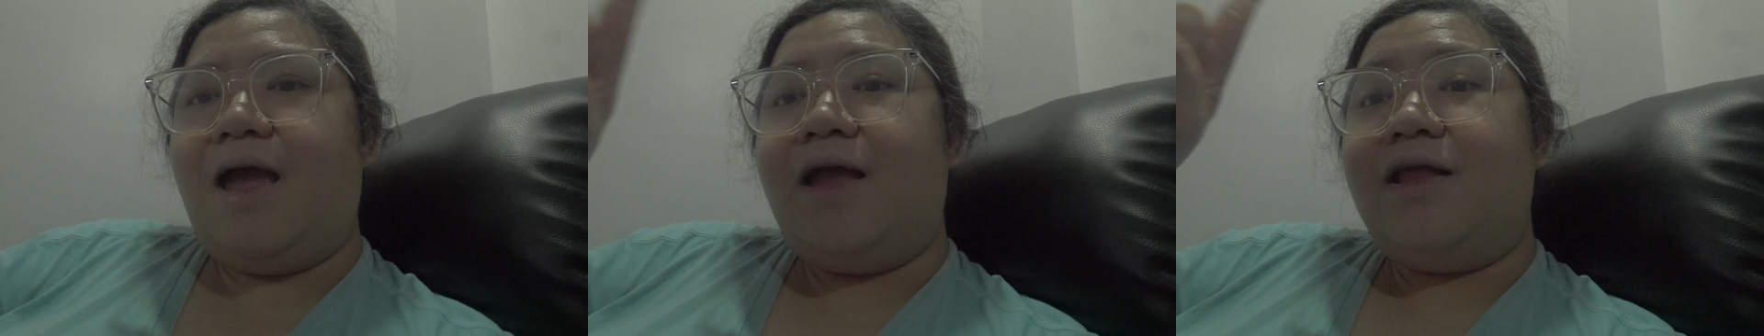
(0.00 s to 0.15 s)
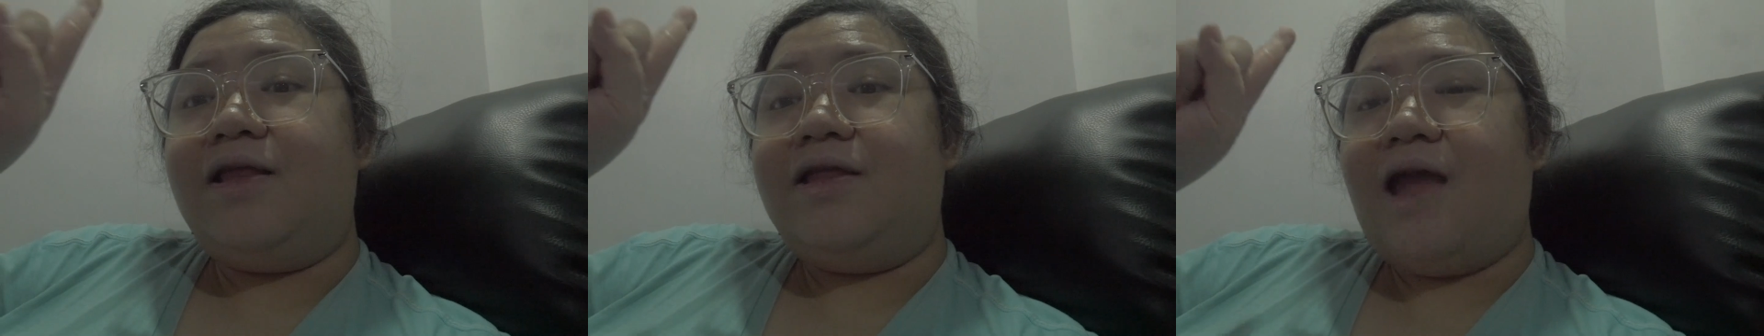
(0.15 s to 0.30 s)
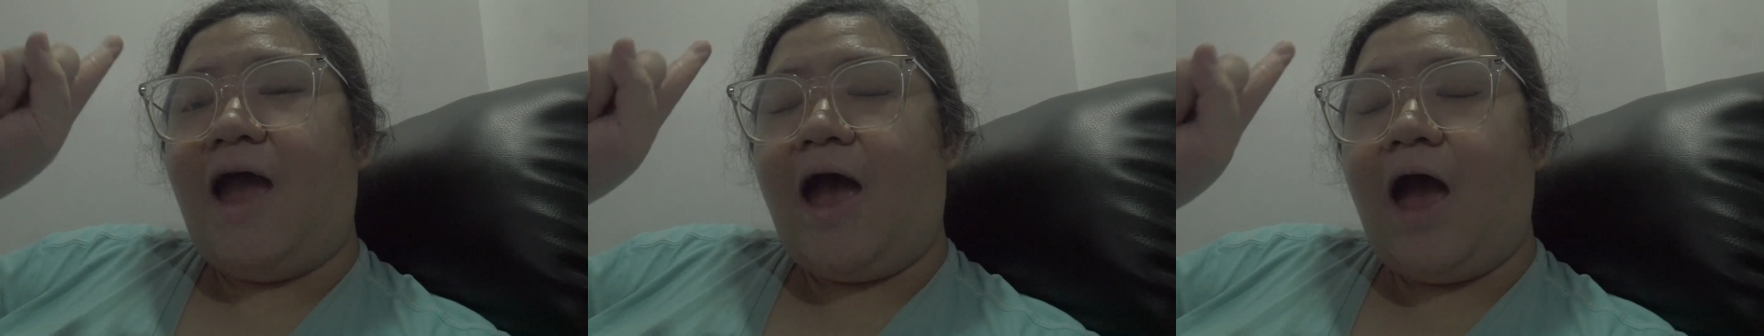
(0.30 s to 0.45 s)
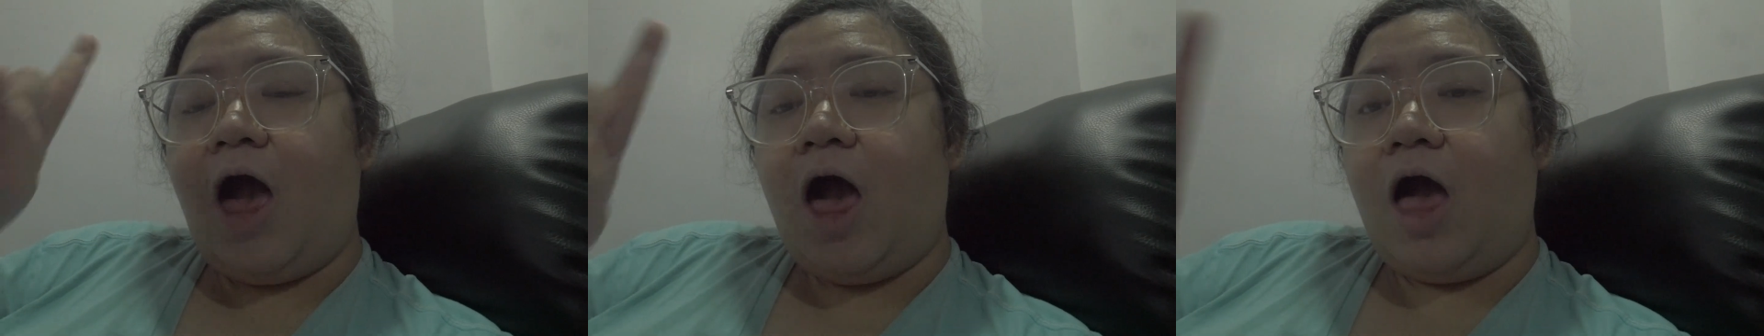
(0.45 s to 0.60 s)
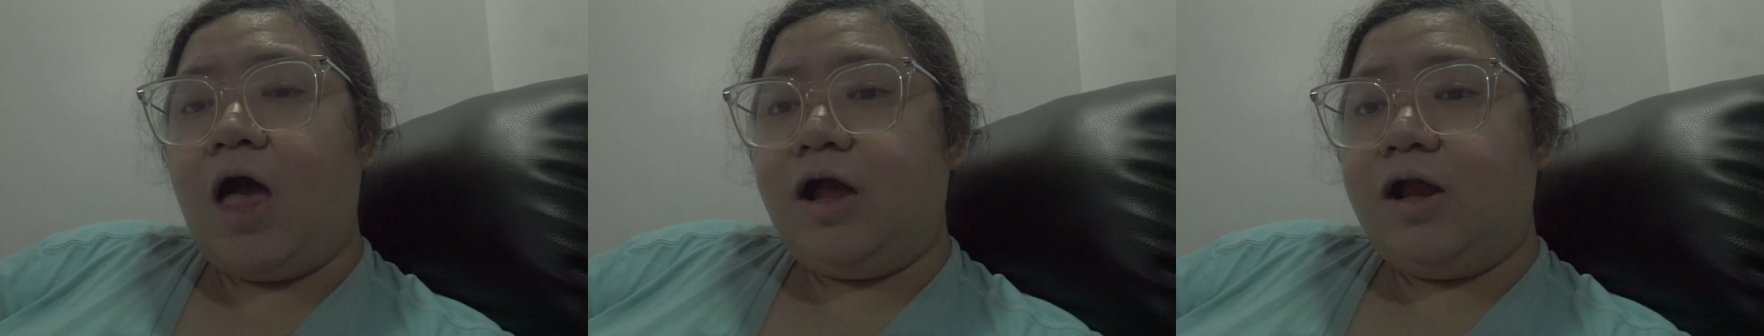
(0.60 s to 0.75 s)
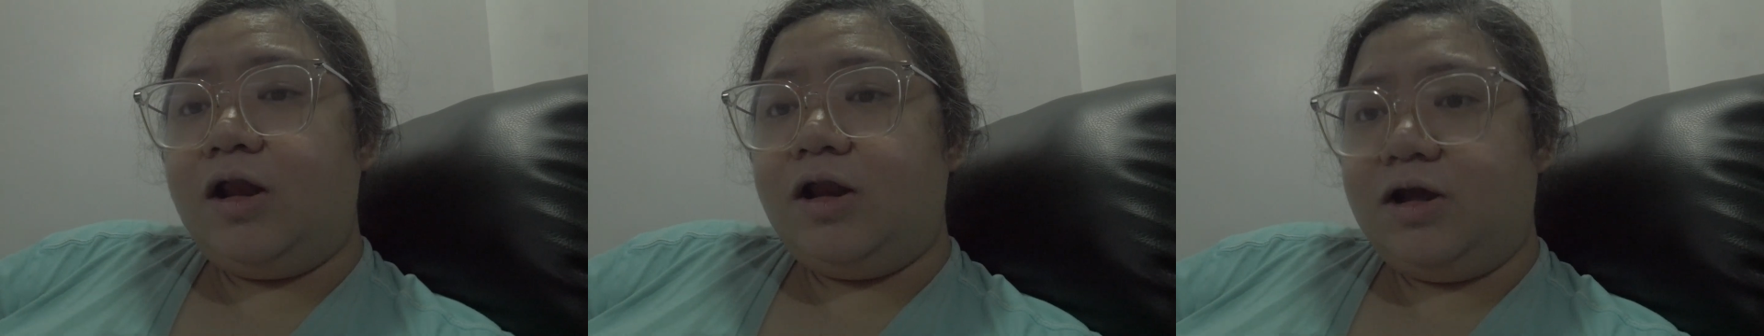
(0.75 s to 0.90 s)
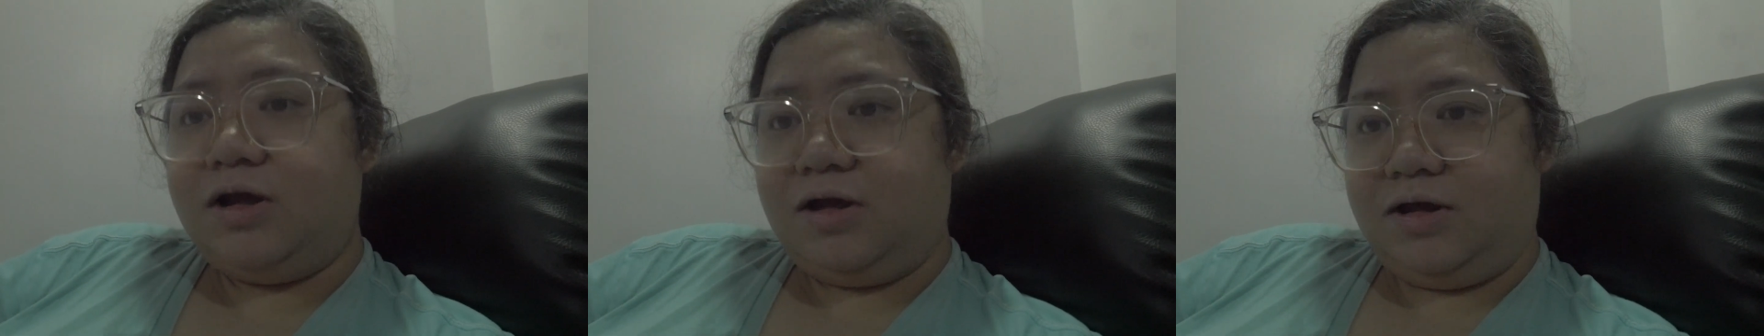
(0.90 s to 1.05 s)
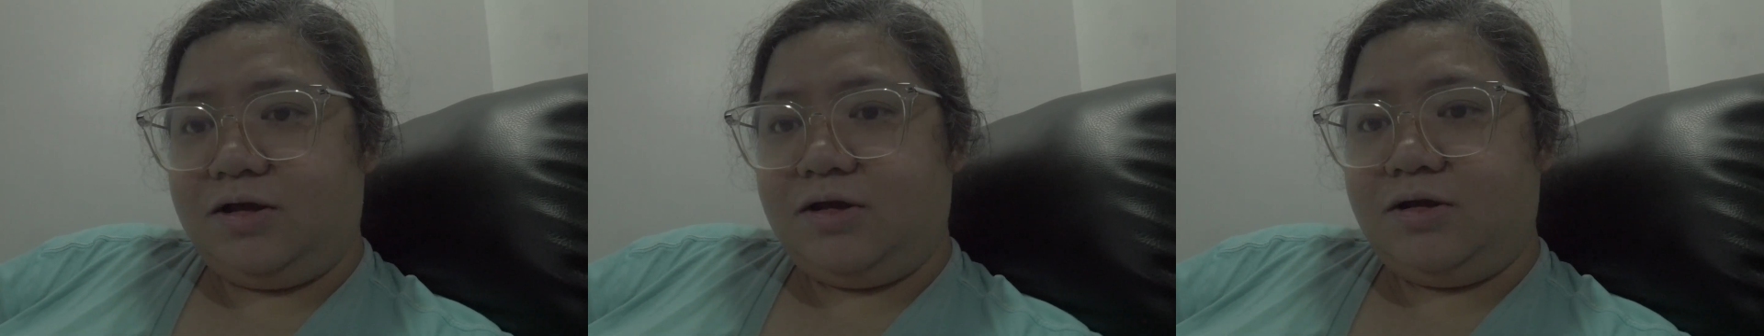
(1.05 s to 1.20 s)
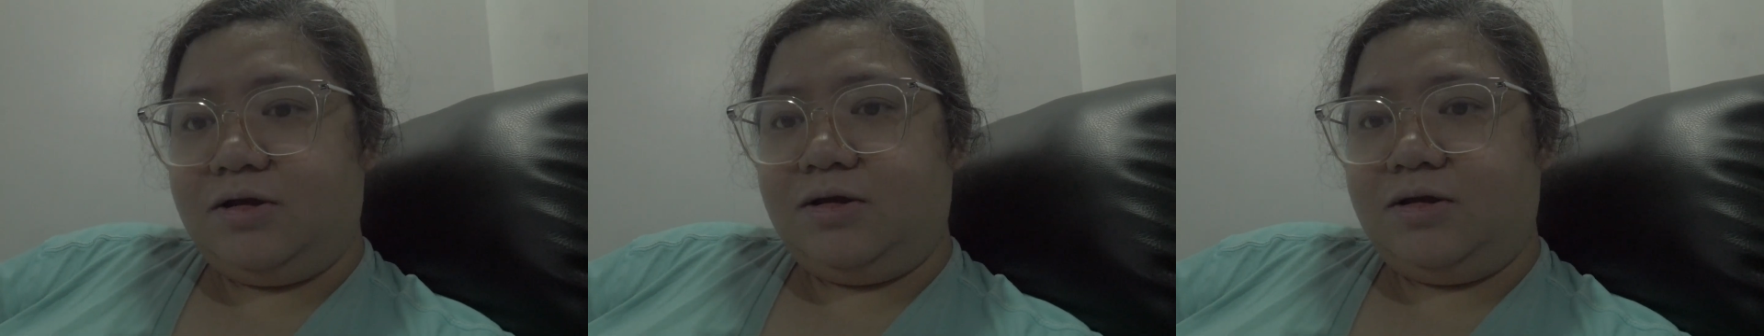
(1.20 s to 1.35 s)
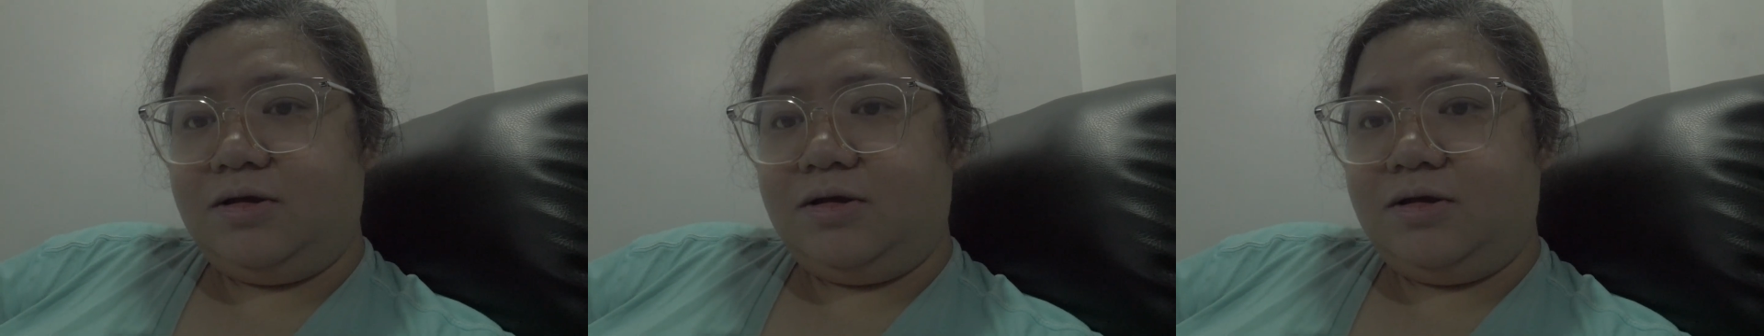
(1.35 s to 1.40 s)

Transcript: and the ugly.